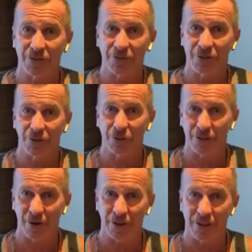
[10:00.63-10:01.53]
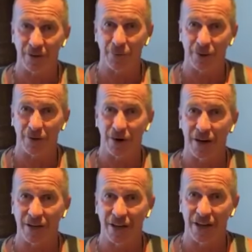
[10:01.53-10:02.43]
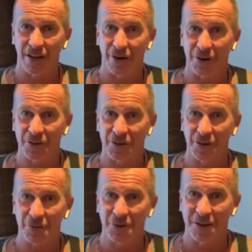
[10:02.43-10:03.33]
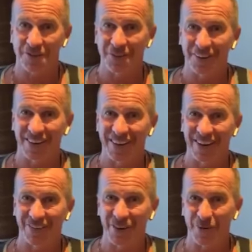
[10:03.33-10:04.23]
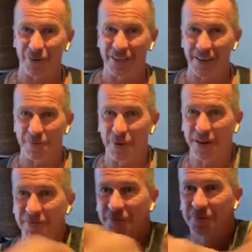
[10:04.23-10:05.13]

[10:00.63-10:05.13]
of yourself and go out there and be great. And I'm going to turn off now. All right, have a great weekend. Bye.